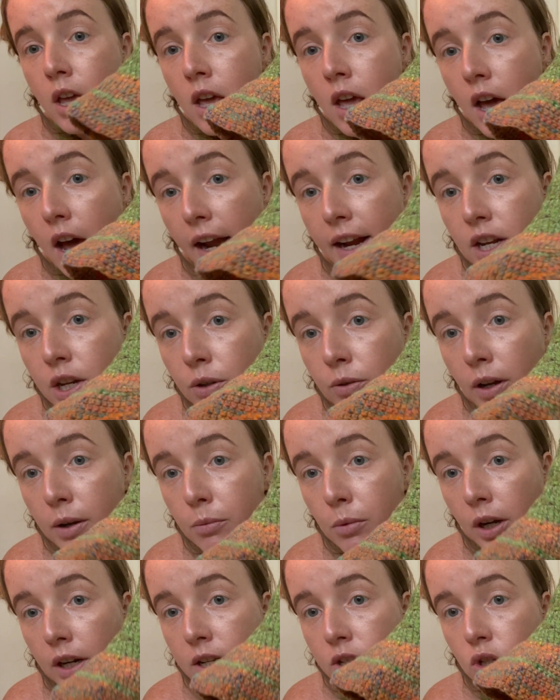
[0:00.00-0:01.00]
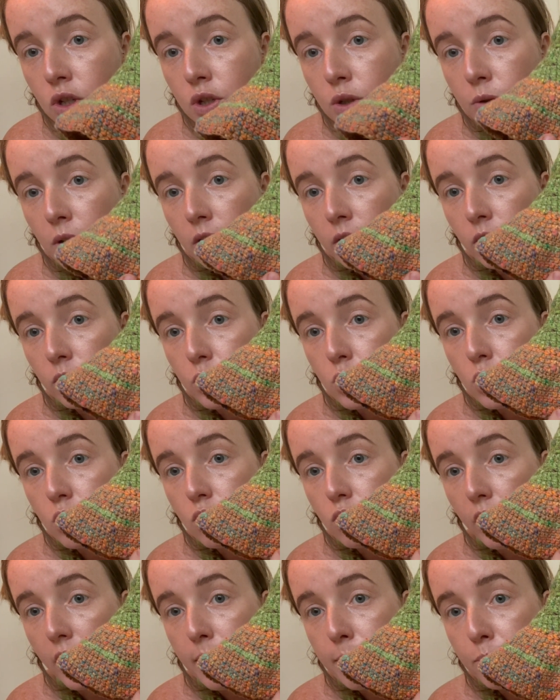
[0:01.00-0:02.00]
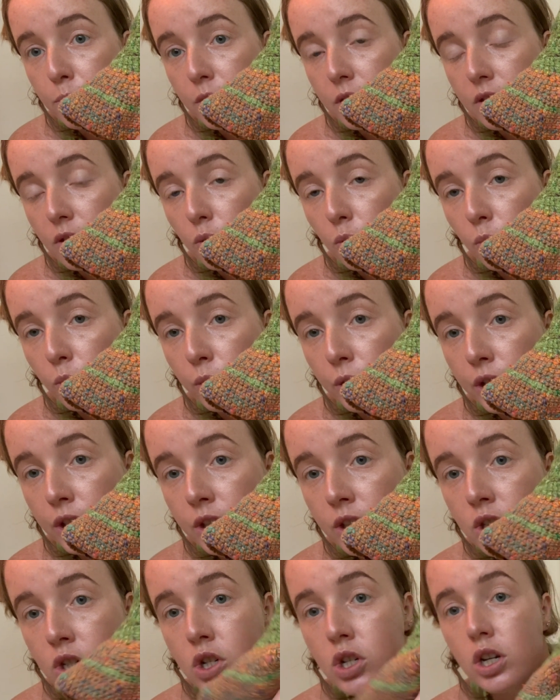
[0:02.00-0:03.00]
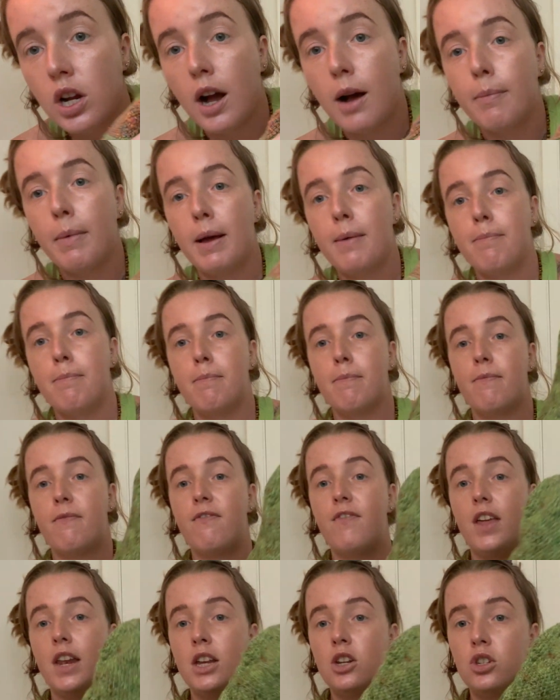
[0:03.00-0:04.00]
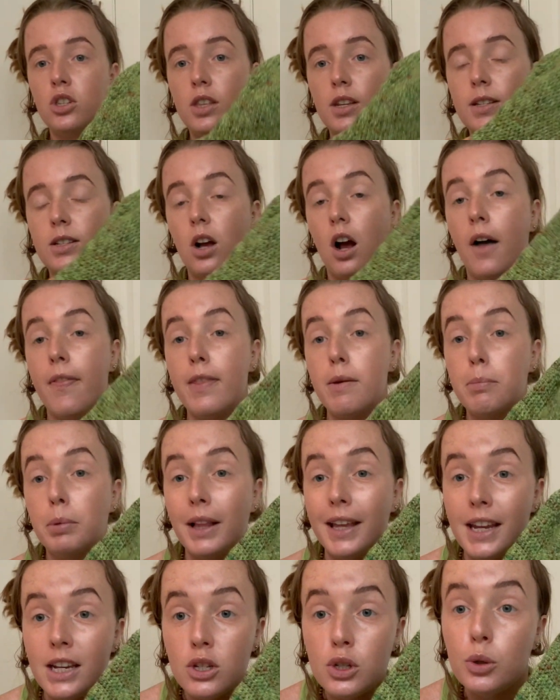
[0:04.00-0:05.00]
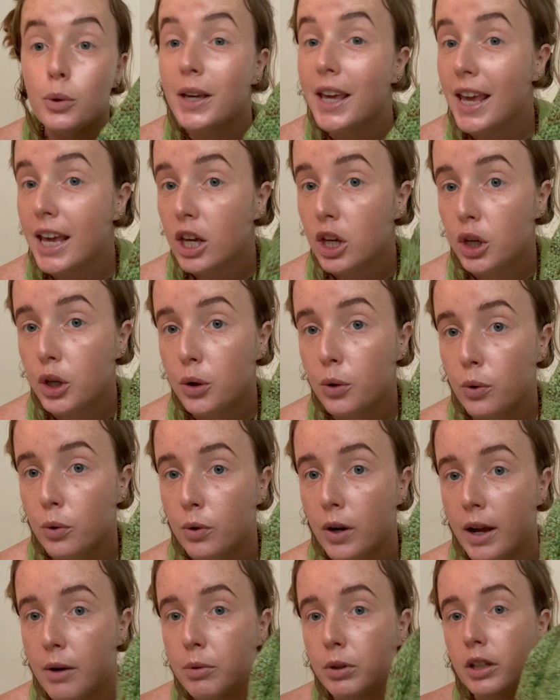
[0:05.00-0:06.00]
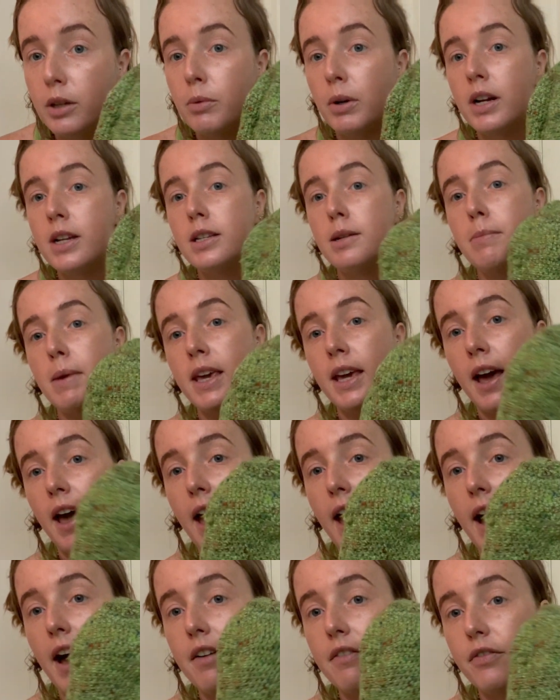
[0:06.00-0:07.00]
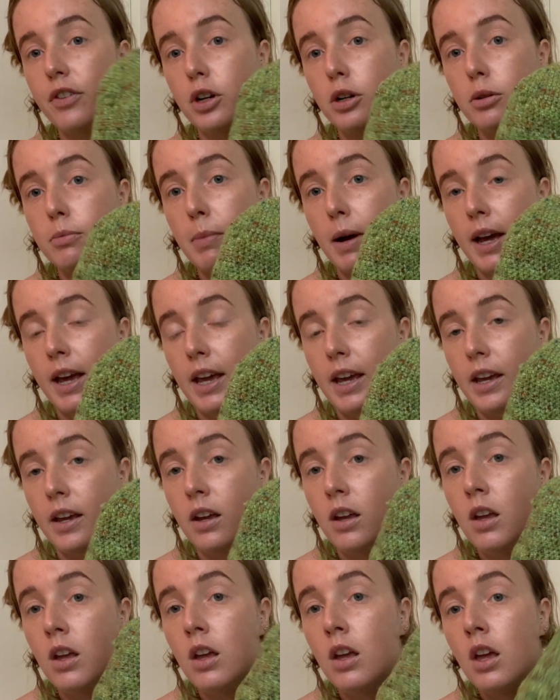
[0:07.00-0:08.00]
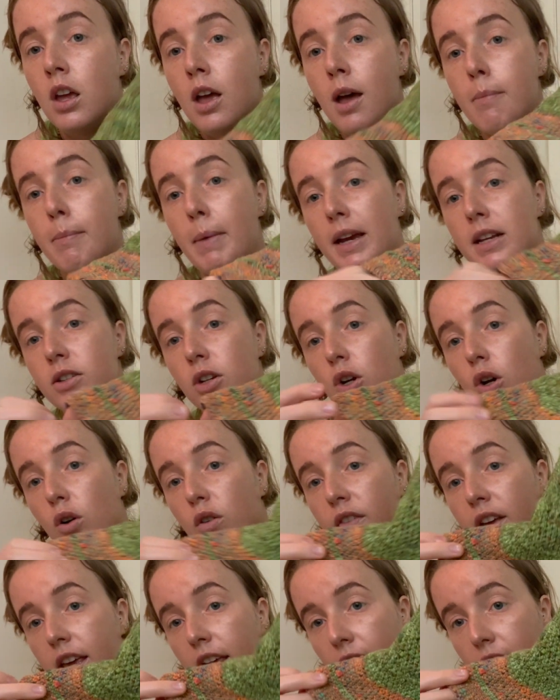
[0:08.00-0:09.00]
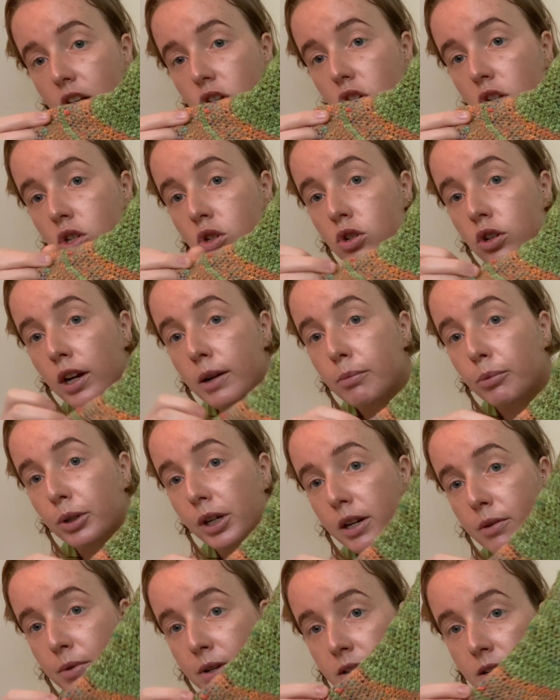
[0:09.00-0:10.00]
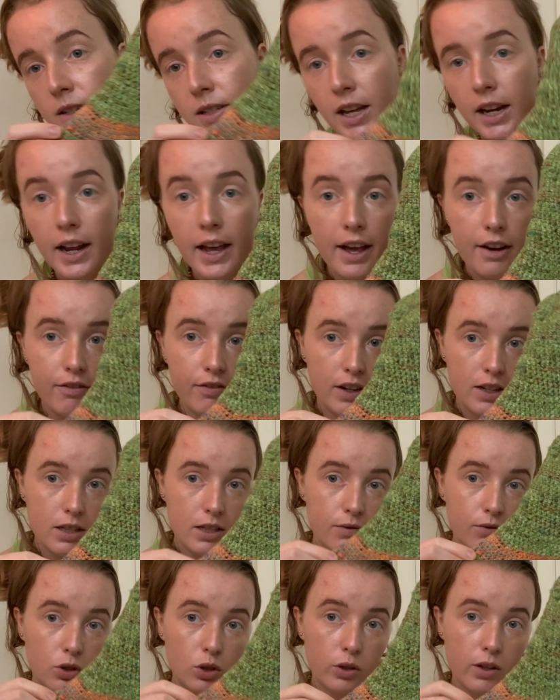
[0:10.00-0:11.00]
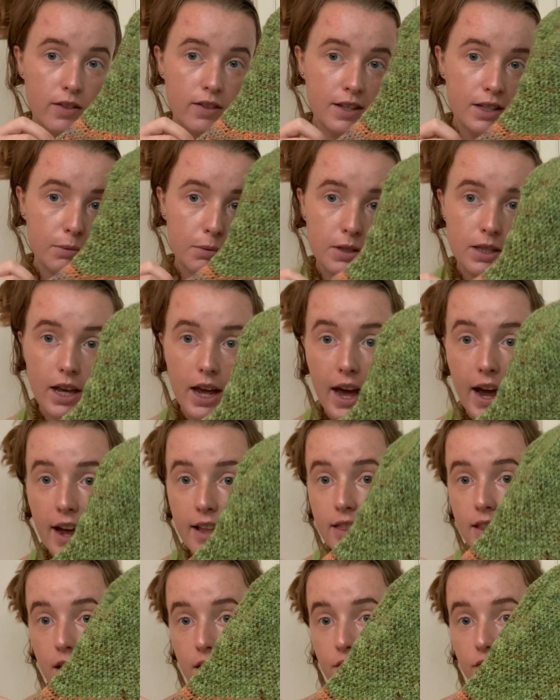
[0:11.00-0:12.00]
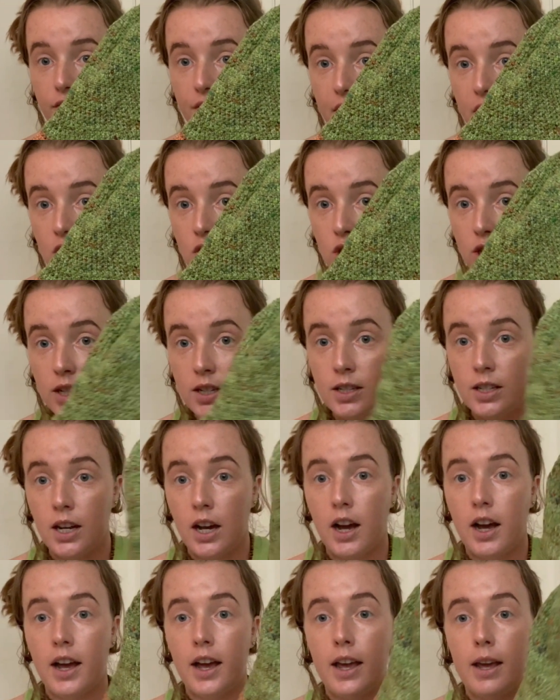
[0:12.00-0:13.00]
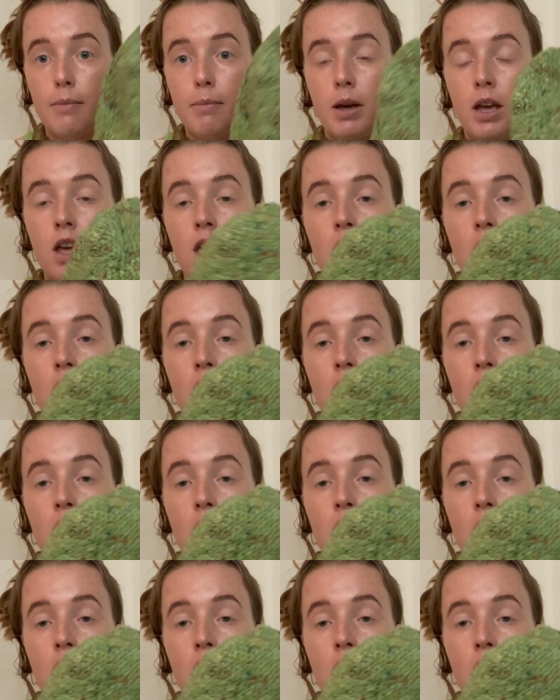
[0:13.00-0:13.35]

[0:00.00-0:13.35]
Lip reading: I knew I wanted to do a little stripe with the orange. I finished this on the plane to Cancun. I really wanted to make a hat for my Mexico vacation trip where I went to Dead Ahead Festival, and this was the hat that I finished in time.